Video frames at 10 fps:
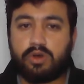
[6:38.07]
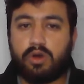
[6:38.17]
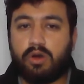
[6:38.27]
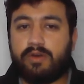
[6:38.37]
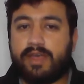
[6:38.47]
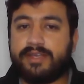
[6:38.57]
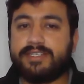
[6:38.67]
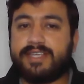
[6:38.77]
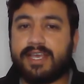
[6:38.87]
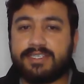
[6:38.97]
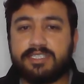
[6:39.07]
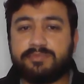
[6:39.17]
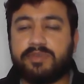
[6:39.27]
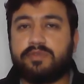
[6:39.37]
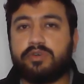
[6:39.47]
owe any taxes
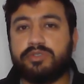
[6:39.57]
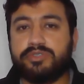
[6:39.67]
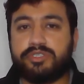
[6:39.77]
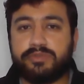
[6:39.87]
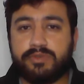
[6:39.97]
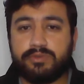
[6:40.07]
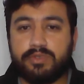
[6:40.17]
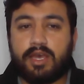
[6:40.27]
before you interview.